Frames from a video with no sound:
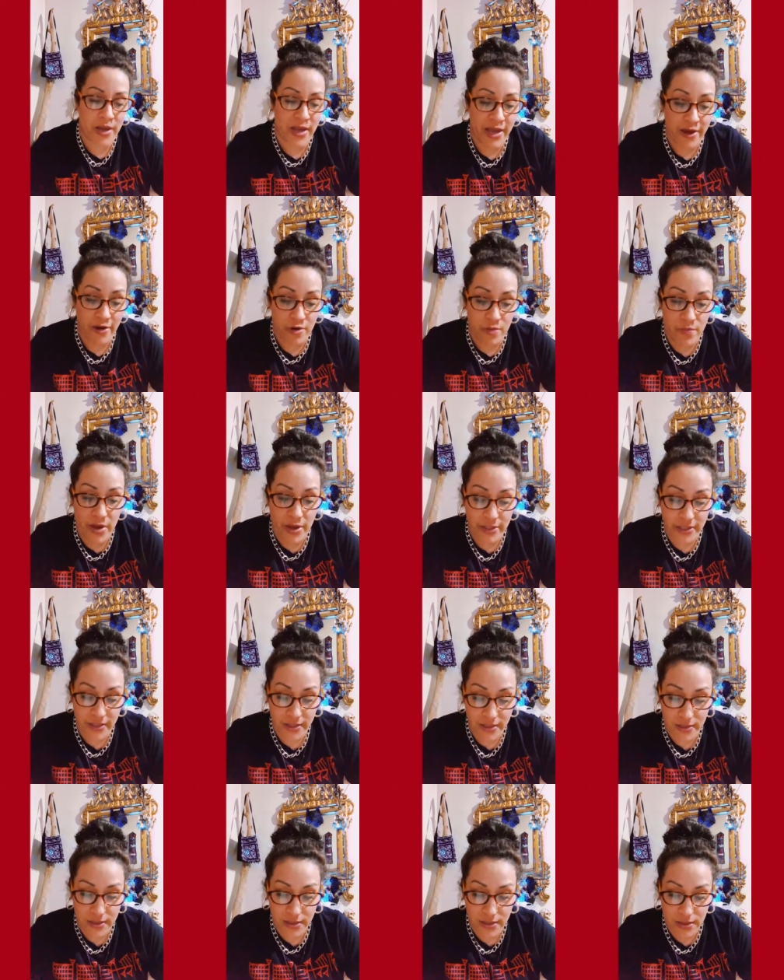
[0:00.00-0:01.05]
Ahrimanic
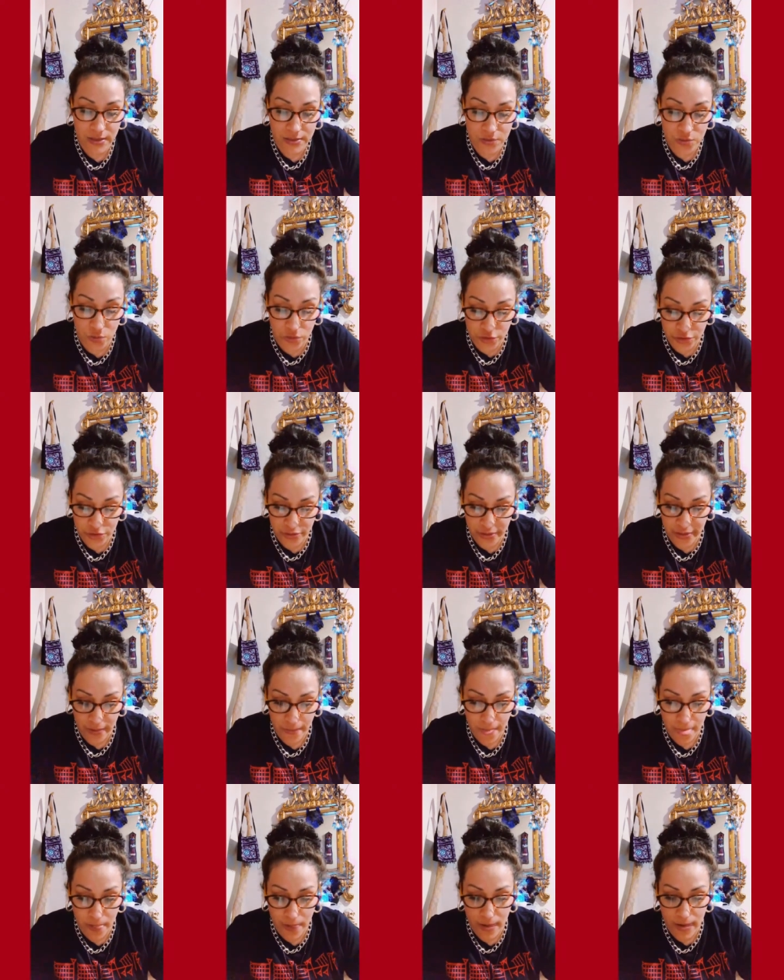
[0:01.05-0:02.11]
sorcery.
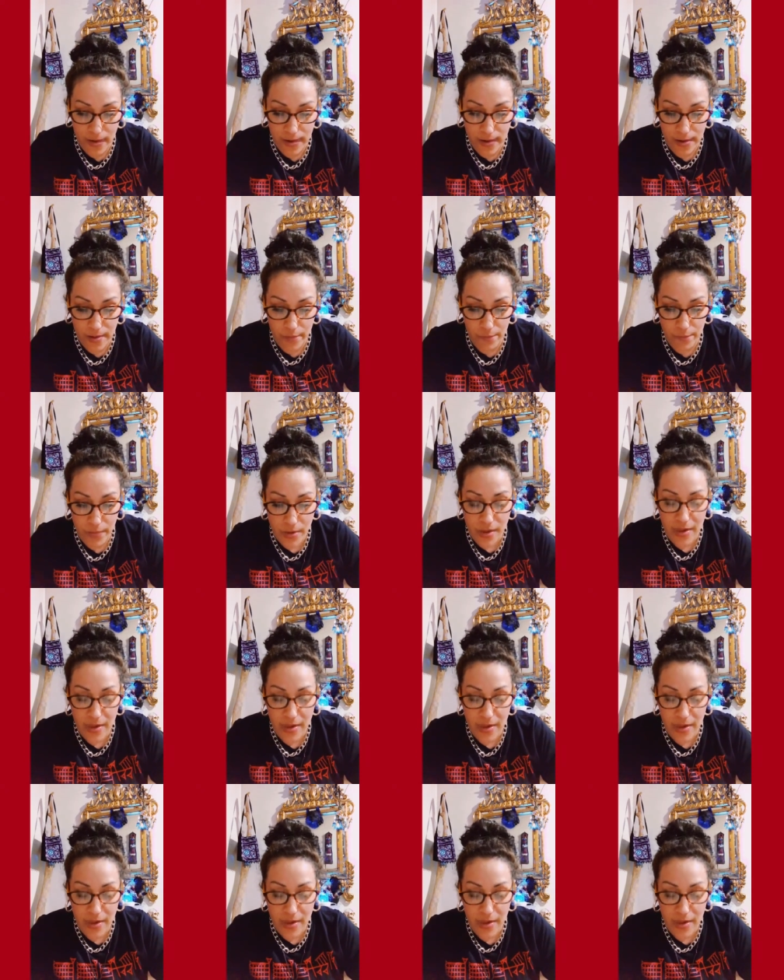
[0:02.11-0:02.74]
Um,